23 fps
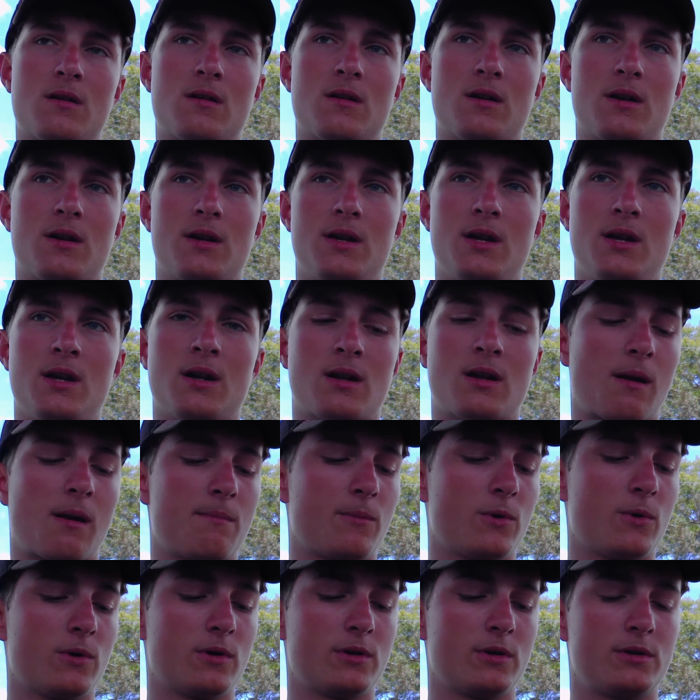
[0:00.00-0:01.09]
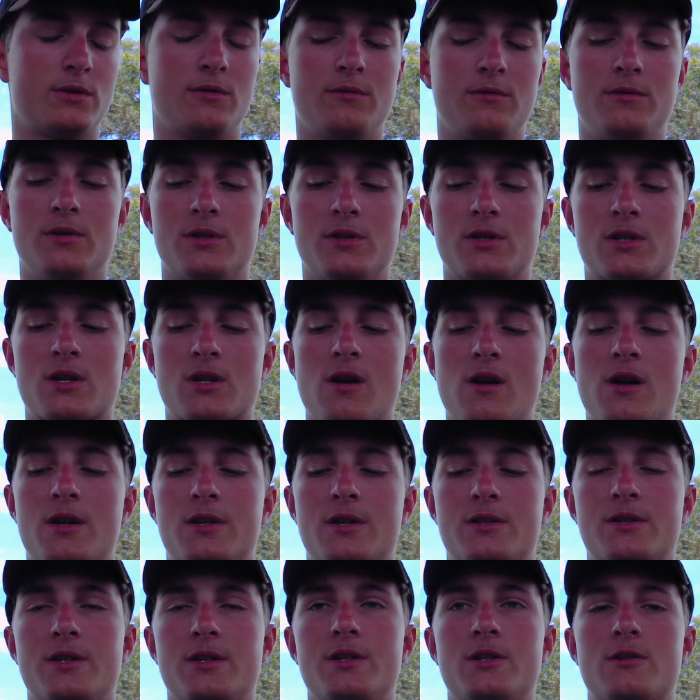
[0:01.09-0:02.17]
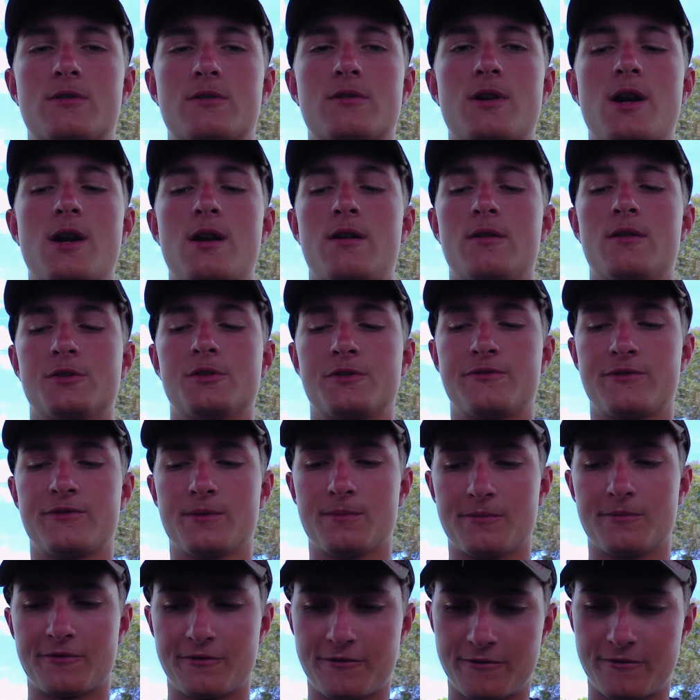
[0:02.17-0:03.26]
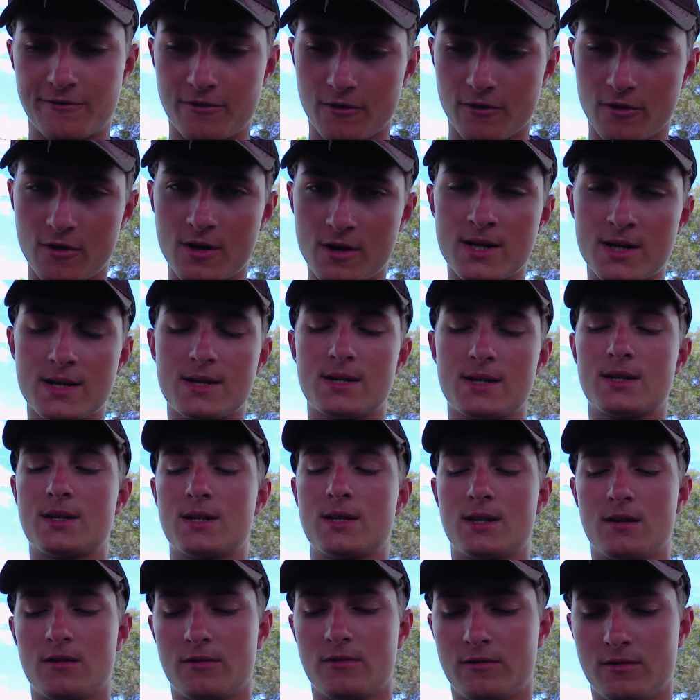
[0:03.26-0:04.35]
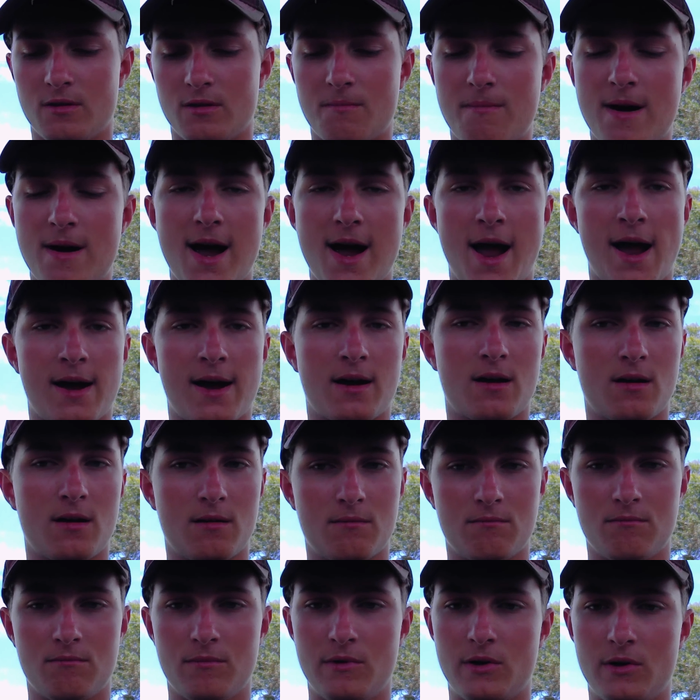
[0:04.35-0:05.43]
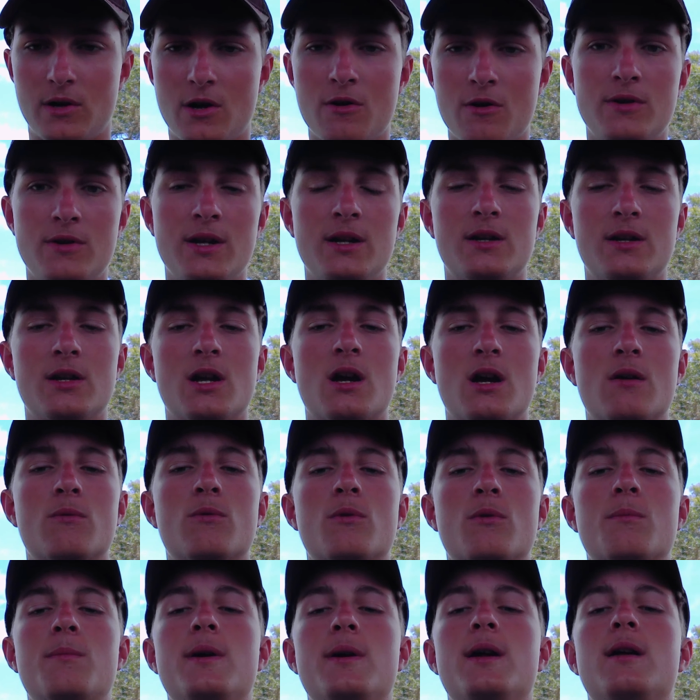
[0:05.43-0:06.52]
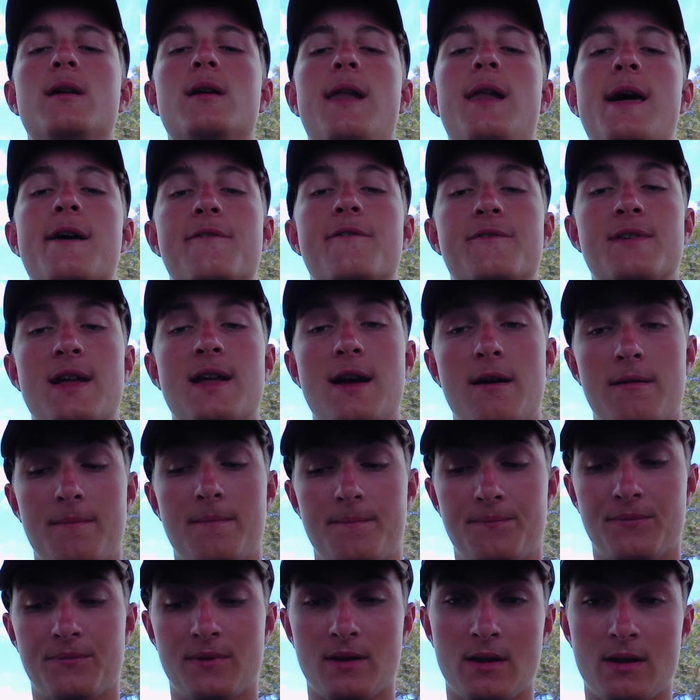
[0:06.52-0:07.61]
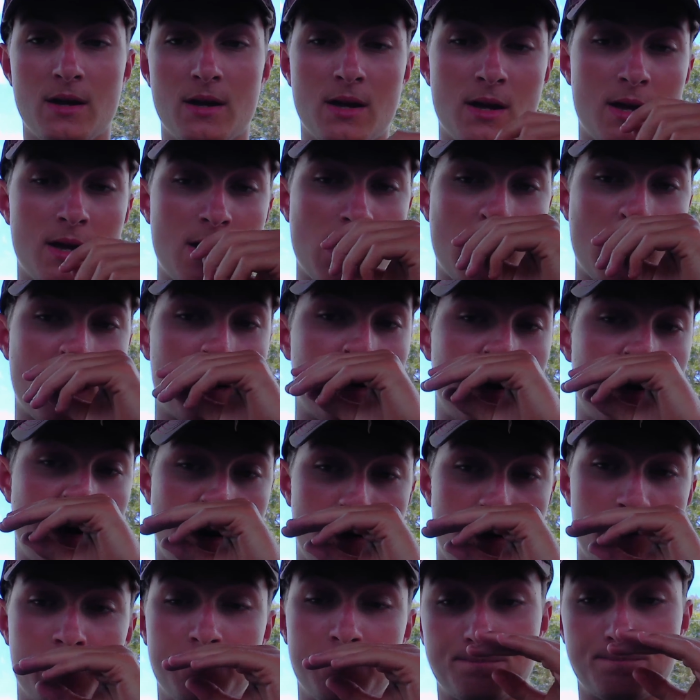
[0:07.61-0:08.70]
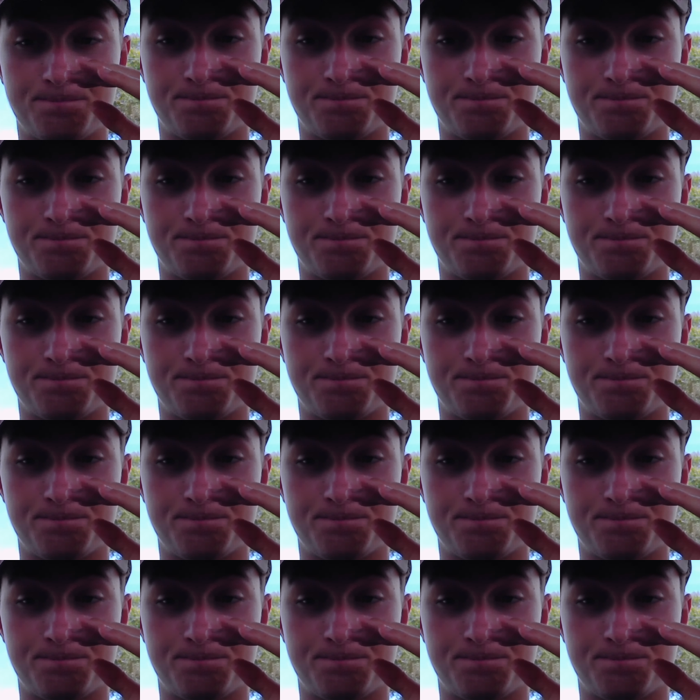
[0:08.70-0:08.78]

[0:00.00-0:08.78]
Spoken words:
again, I'm going to discuss these tractors from front to back. No detail will be left out. Now,